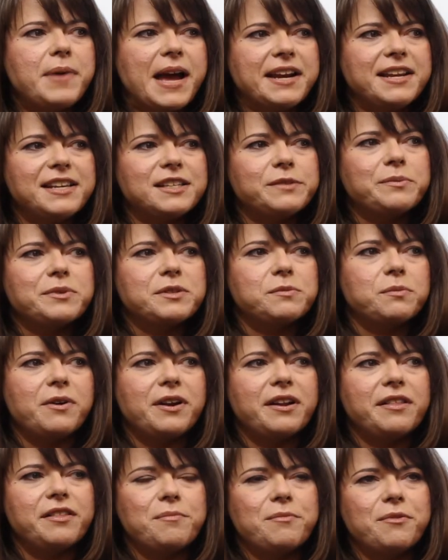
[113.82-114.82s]
Benny's was
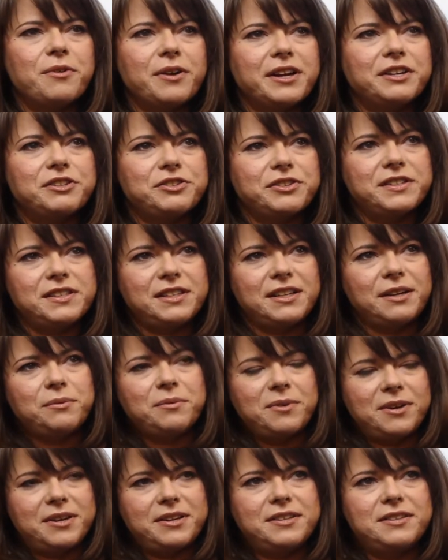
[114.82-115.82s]
one of the more interesting
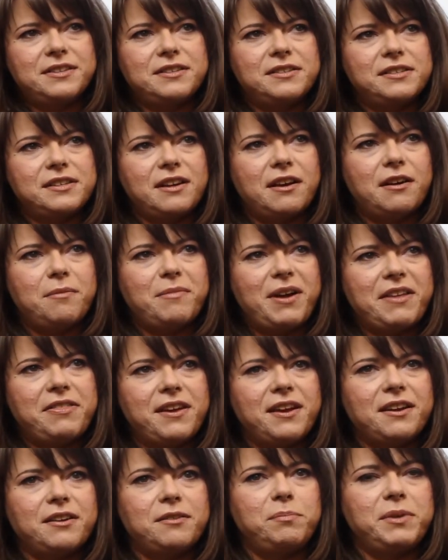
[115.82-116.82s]
ones, I
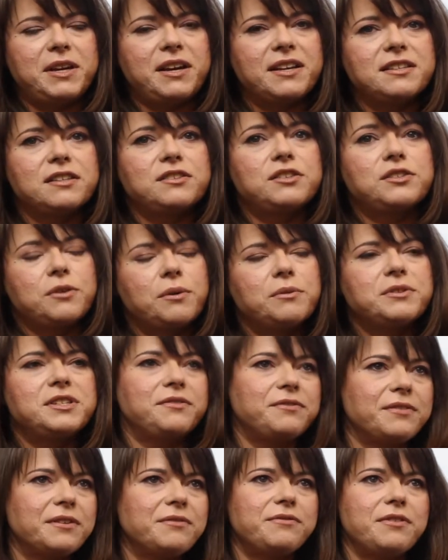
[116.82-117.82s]
think, because it's so
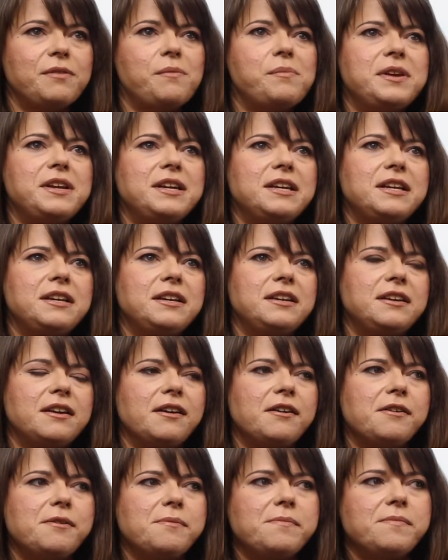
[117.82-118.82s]
different from me.
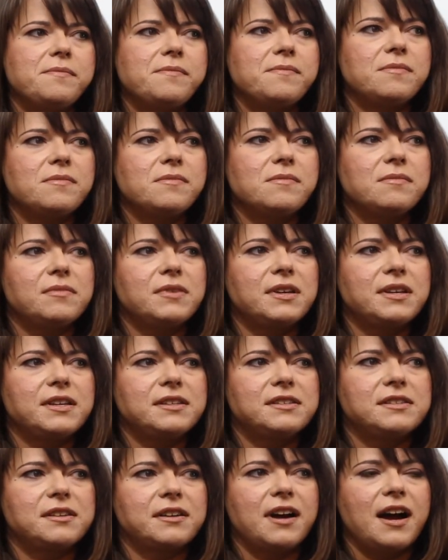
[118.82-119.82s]

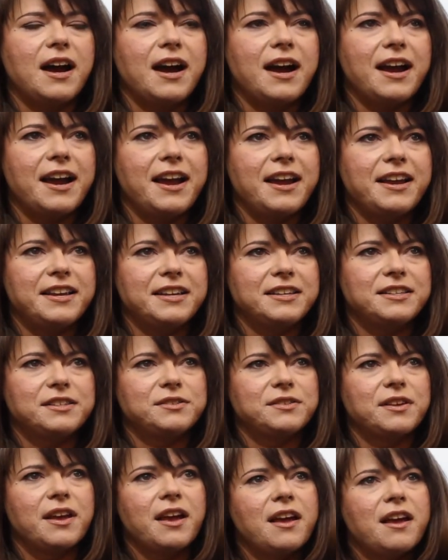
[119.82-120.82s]
He's a guy,
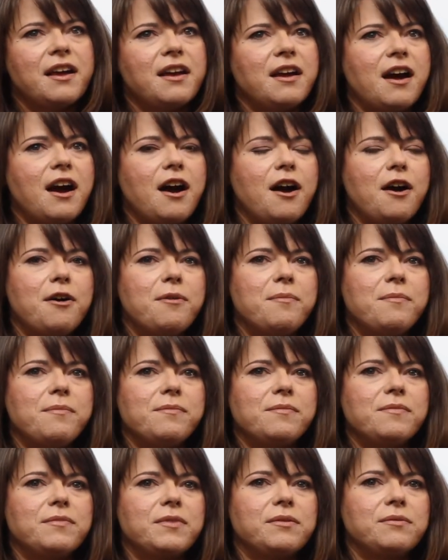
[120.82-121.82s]
he's
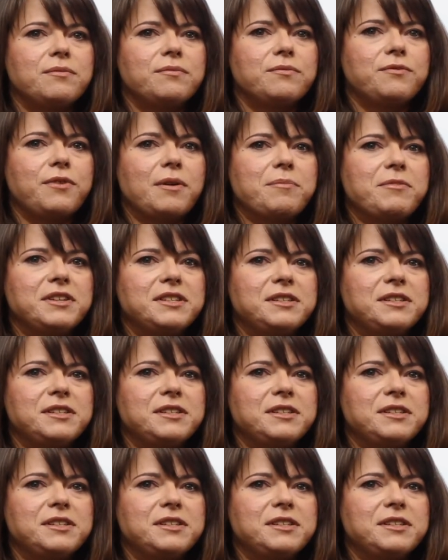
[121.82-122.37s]
from the